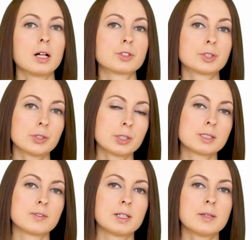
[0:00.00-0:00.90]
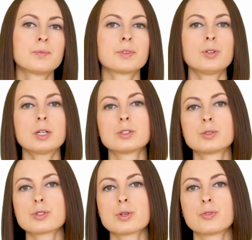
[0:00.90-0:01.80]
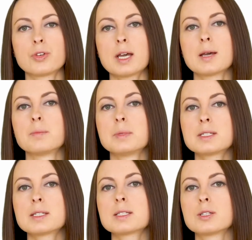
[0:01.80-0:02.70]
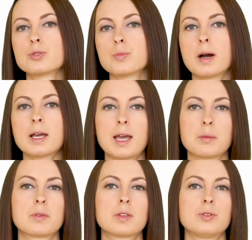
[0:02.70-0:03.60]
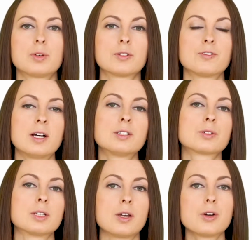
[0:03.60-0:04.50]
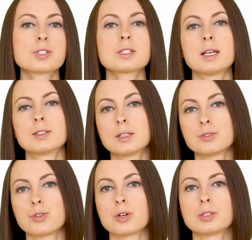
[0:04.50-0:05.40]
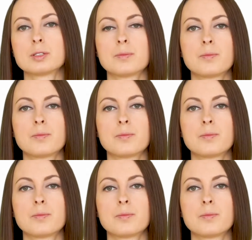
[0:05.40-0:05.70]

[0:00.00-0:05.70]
Alternatively, you can do so via a Business in Dubai app that you can find on iOS and Android.